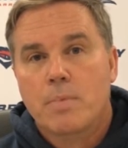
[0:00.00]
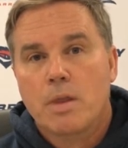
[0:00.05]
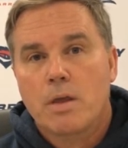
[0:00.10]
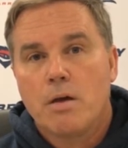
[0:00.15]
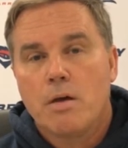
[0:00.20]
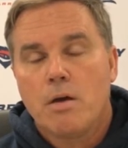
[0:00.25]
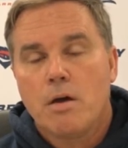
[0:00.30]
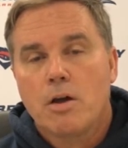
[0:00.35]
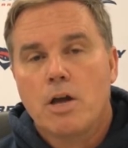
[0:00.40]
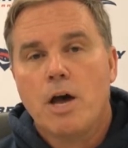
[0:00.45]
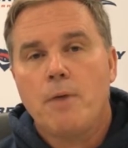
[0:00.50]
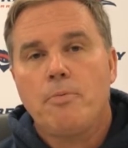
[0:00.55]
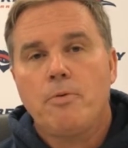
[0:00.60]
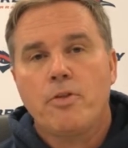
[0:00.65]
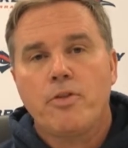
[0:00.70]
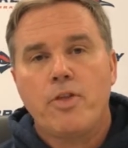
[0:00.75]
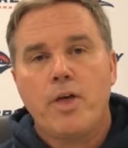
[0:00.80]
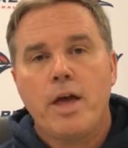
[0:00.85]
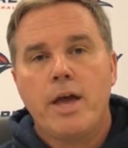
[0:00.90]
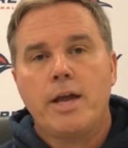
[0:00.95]
A couple
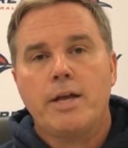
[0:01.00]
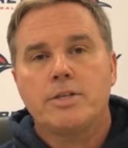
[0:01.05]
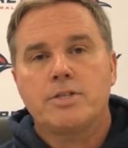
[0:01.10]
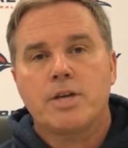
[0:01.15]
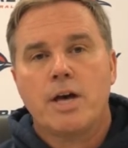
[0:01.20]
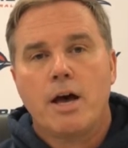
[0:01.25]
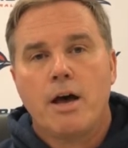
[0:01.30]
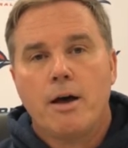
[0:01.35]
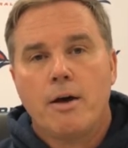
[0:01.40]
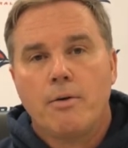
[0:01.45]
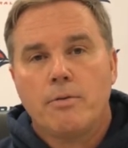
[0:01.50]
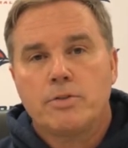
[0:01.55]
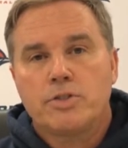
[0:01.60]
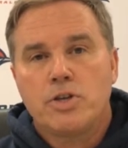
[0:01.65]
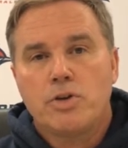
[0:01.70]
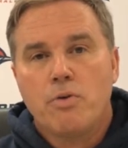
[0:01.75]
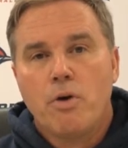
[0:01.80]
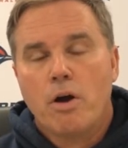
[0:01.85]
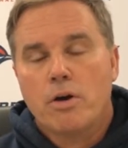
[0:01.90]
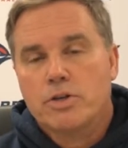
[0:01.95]
of things
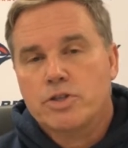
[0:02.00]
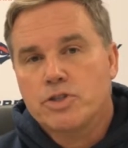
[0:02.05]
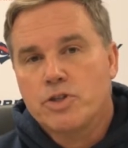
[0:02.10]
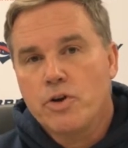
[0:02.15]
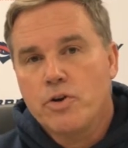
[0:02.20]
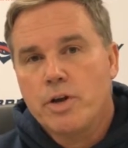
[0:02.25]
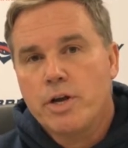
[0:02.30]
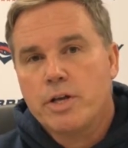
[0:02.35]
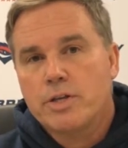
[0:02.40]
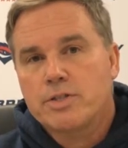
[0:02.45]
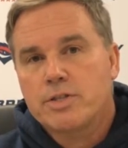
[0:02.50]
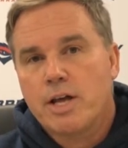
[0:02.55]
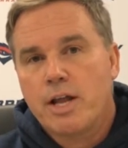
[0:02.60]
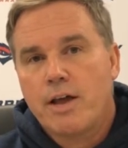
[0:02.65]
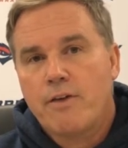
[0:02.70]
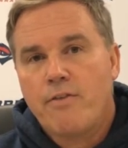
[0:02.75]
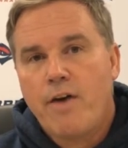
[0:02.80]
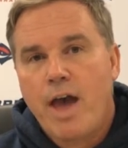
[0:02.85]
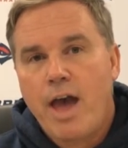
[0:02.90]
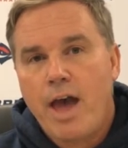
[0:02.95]
to our students that
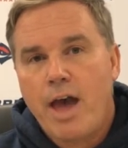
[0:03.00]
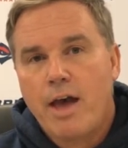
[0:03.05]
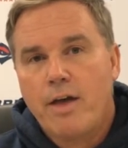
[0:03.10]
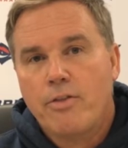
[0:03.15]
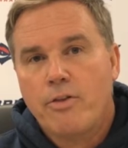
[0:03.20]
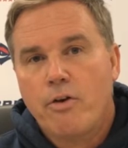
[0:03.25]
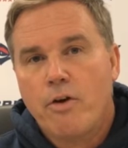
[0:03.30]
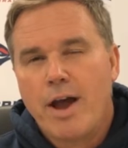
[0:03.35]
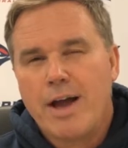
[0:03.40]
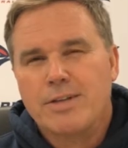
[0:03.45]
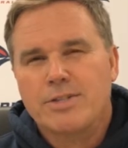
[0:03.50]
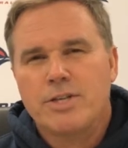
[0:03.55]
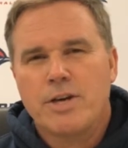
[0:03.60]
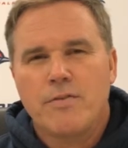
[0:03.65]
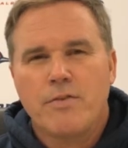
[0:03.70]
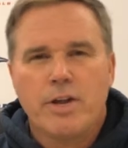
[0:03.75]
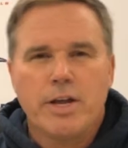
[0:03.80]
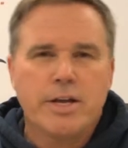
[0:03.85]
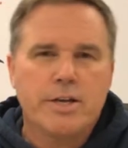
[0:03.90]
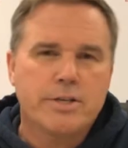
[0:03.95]
have had their
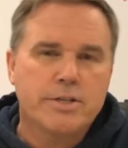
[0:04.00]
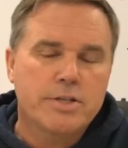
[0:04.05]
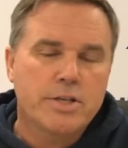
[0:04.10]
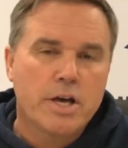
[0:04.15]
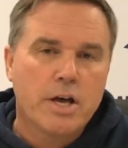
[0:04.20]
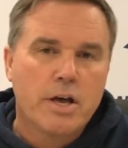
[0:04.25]
activities